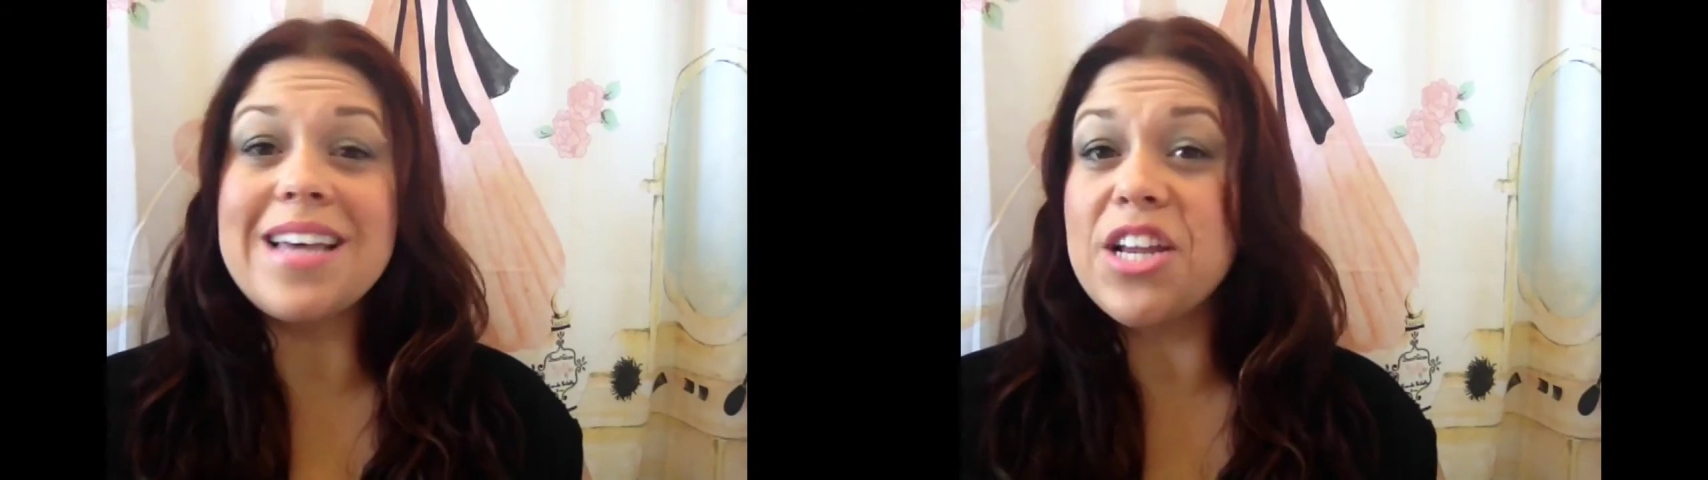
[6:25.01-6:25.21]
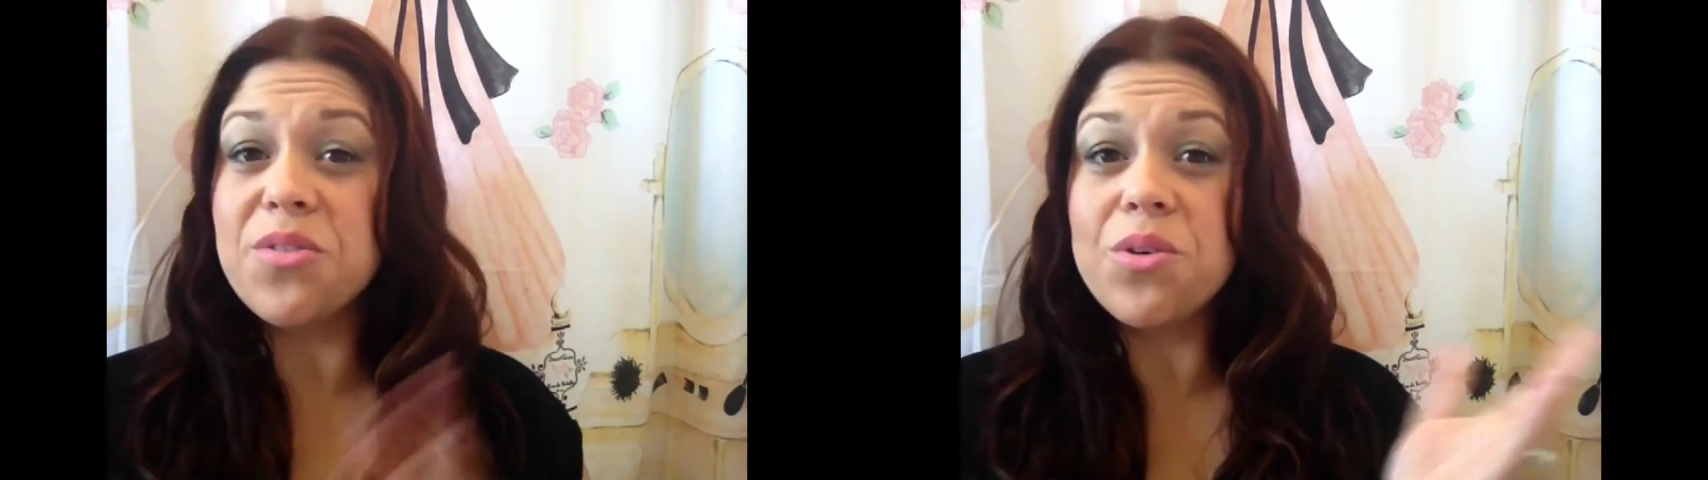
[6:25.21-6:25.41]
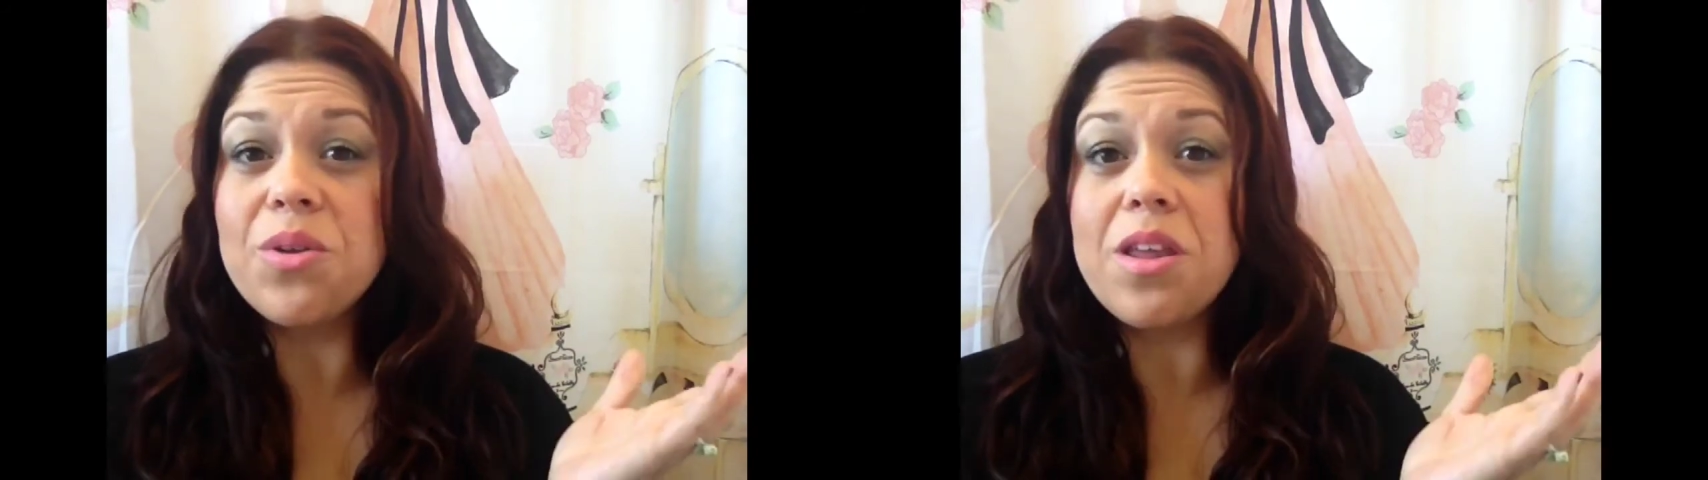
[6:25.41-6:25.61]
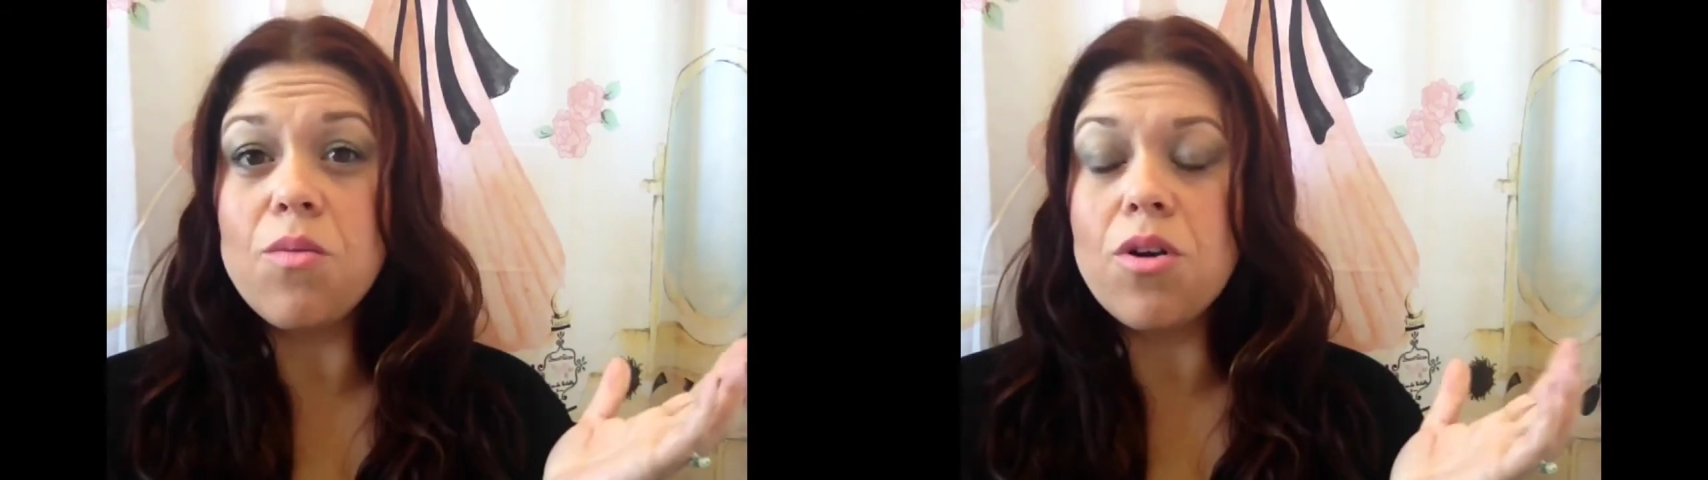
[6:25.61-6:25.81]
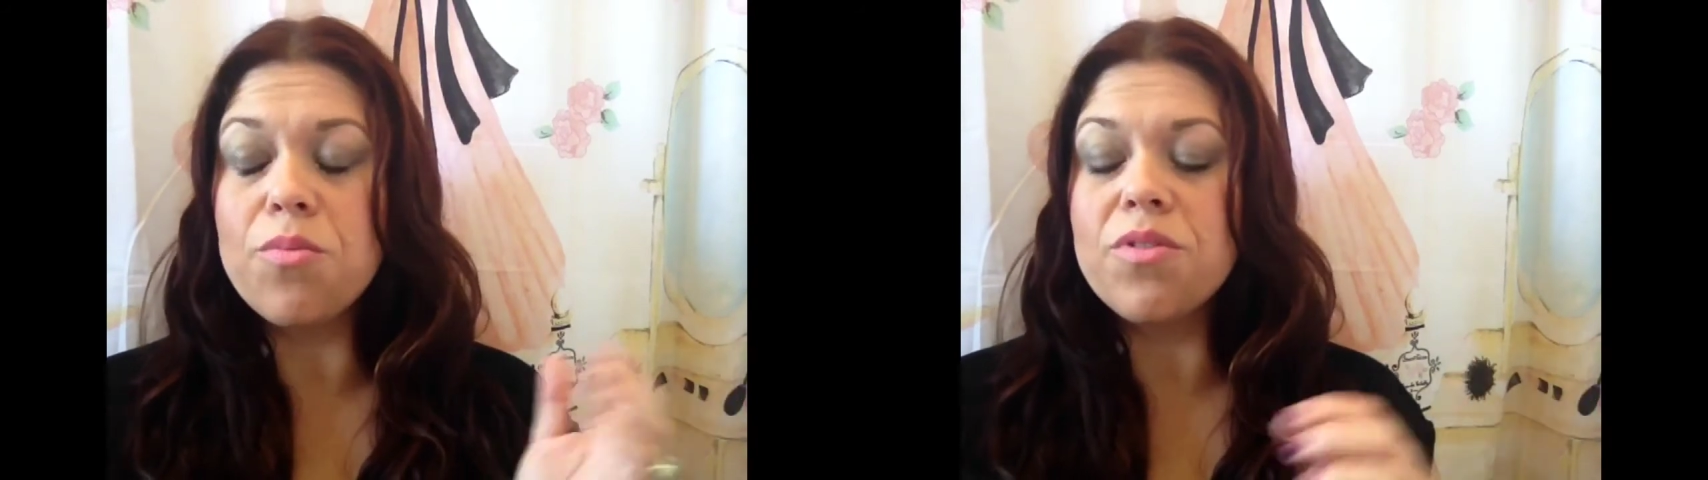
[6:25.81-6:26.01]
I don't own any
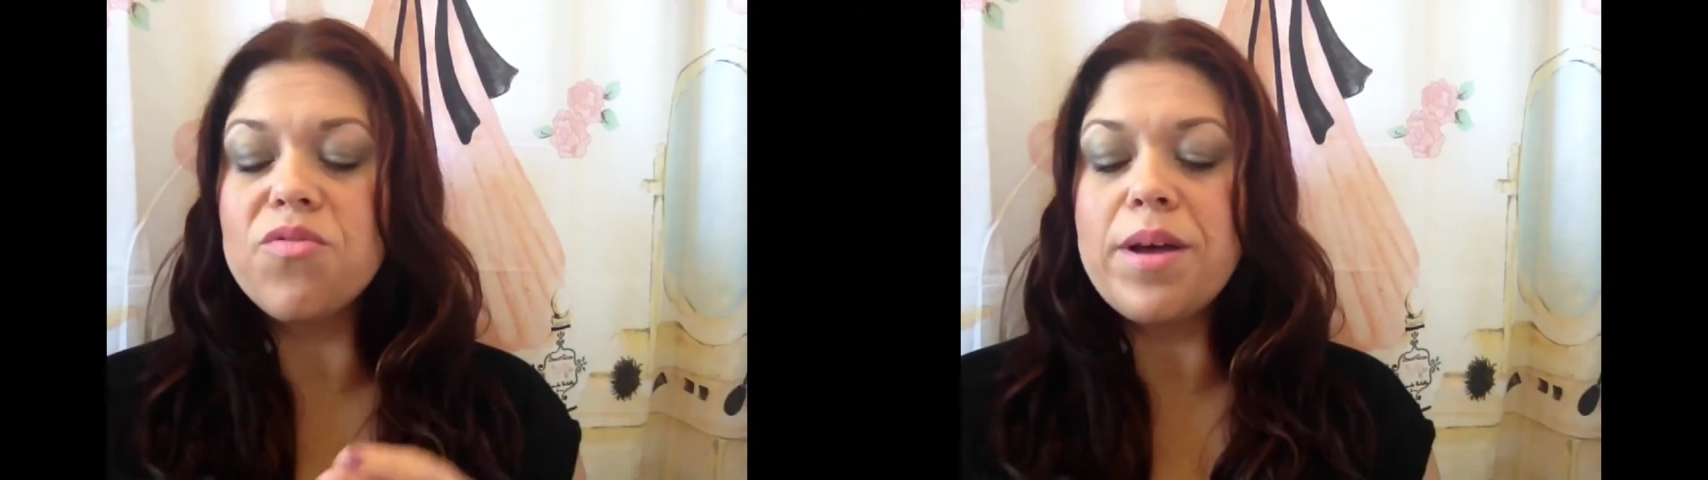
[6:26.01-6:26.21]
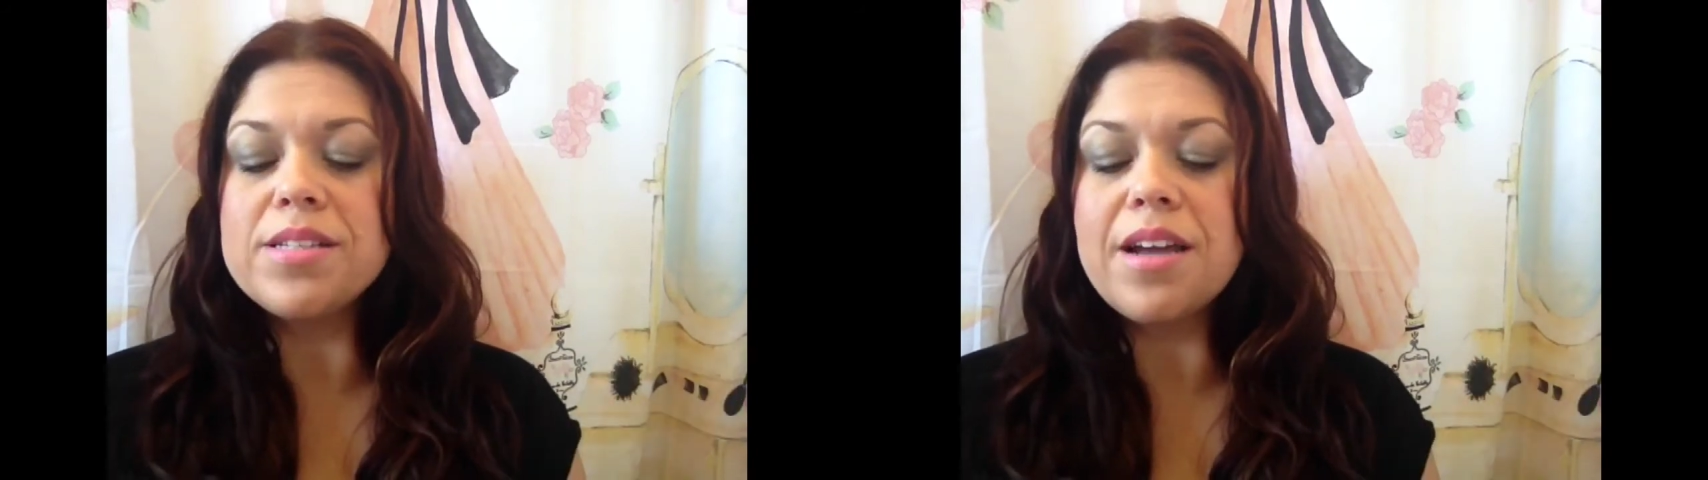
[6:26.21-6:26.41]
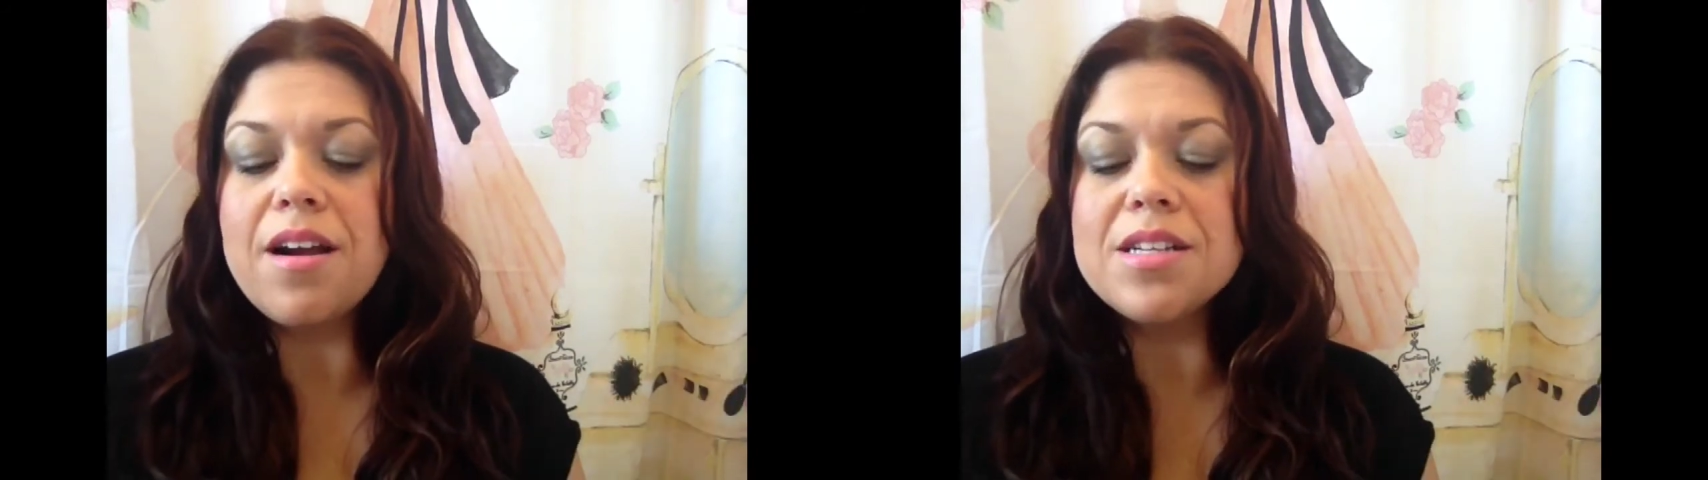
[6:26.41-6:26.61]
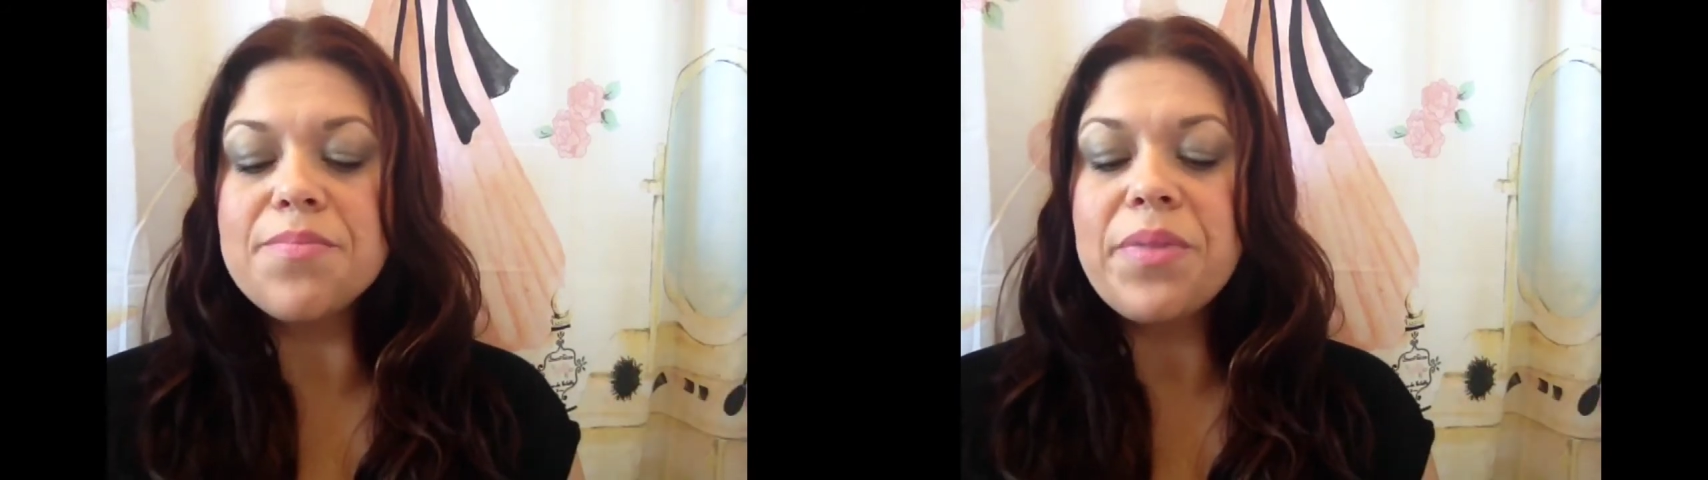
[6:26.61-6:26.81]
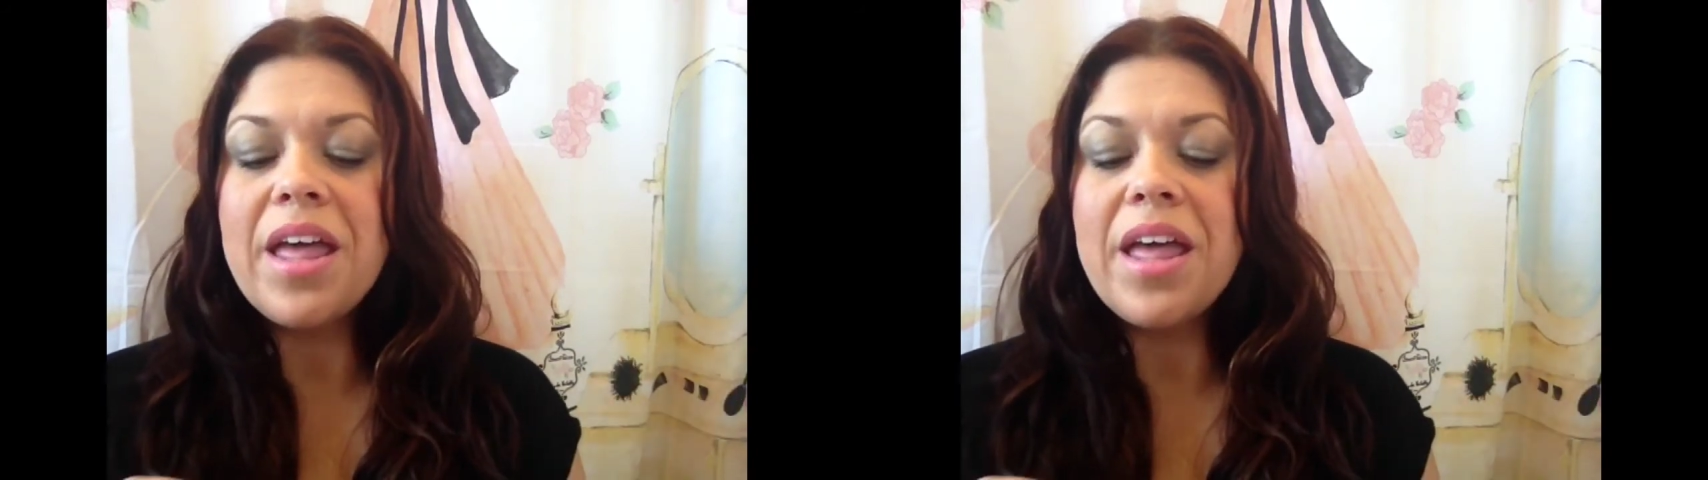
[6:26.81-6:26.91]
waterproof mascaras.